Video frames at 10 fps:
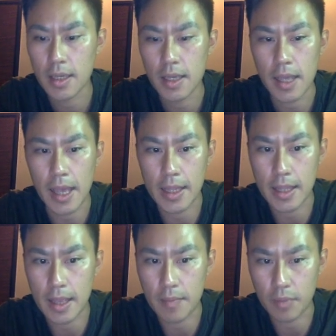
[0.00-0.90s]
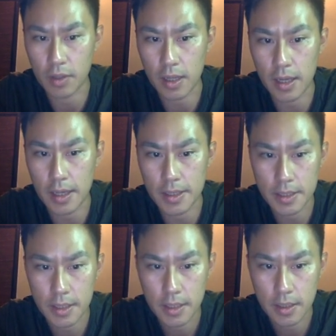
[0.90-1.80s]
and then
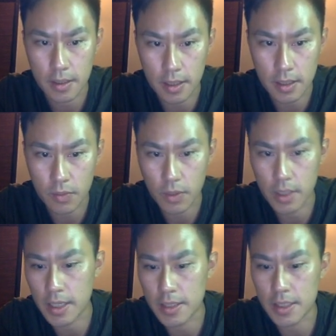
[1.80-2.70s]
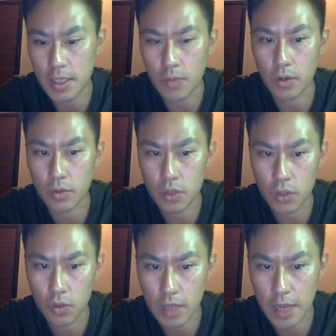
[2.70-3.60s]
plus this one is 0,
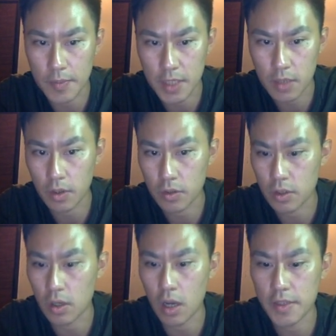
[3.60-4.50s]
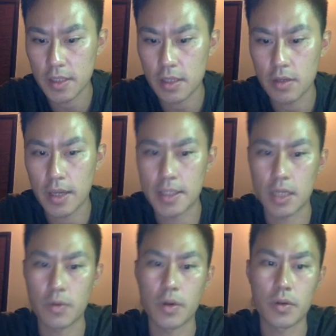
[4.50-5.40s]
2 times 0. So obviously you get
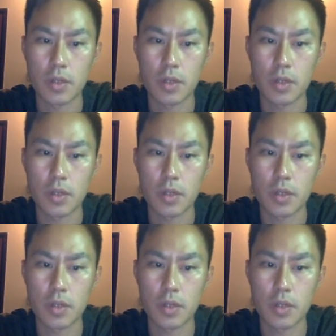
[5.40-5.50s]
0.